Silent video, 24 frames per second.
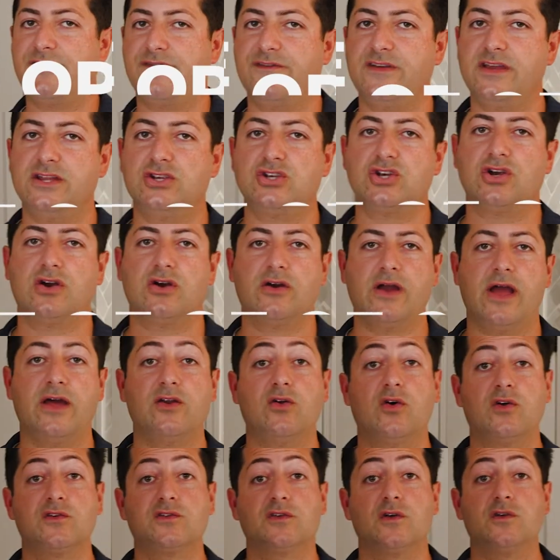feature, and
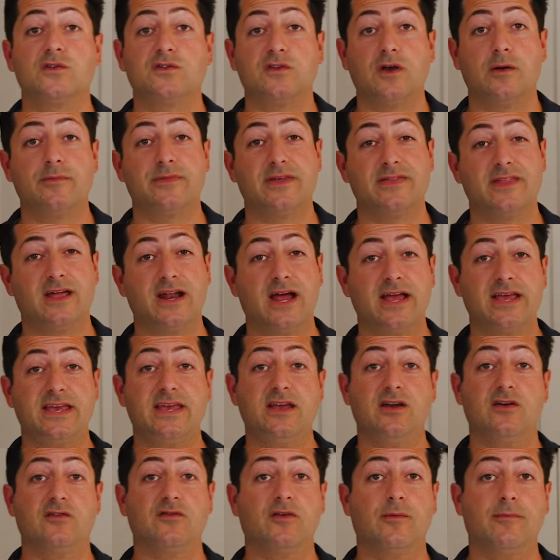also something that I
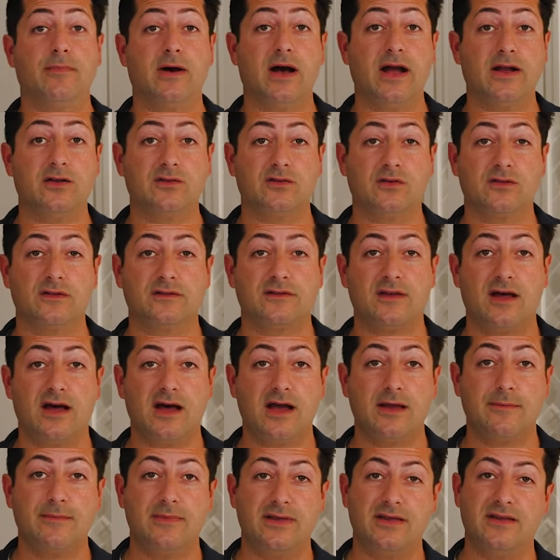hear from buyers all the
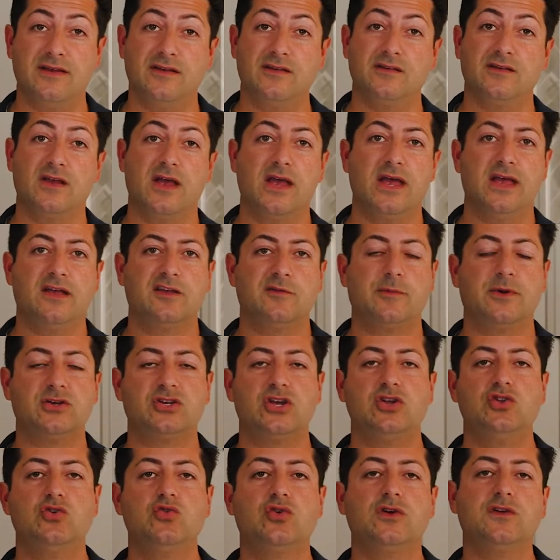time, is
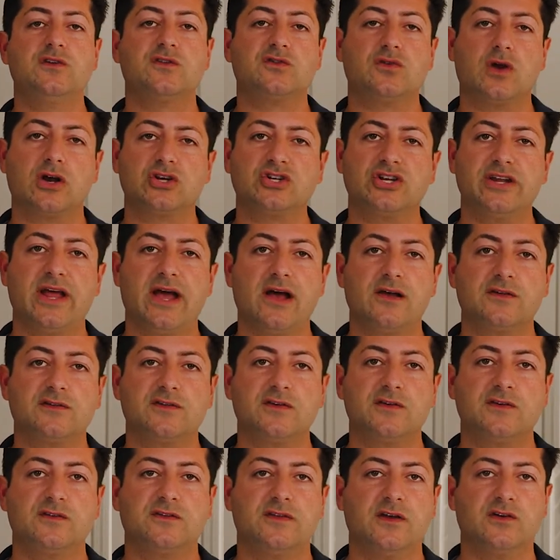especially new construction
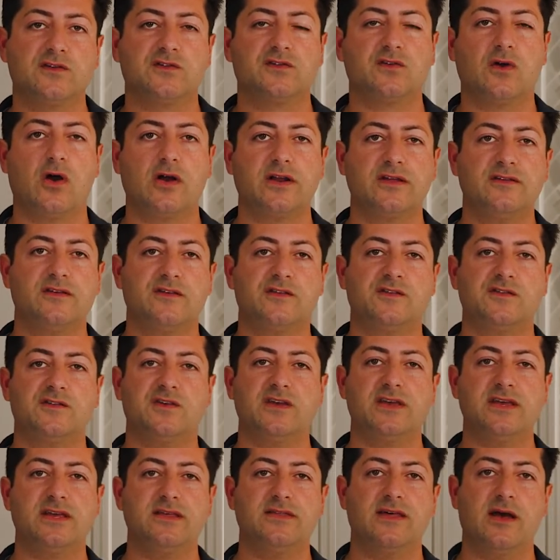houses, they're starting to
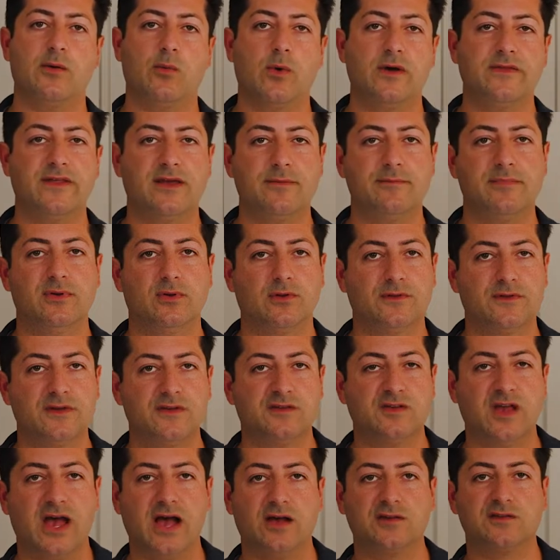see that when they built these
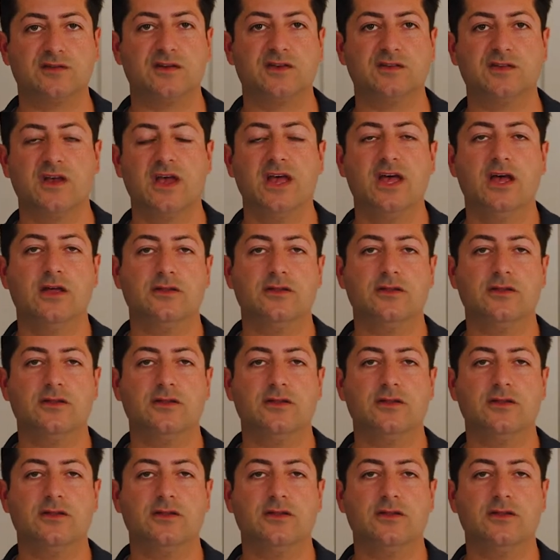houses,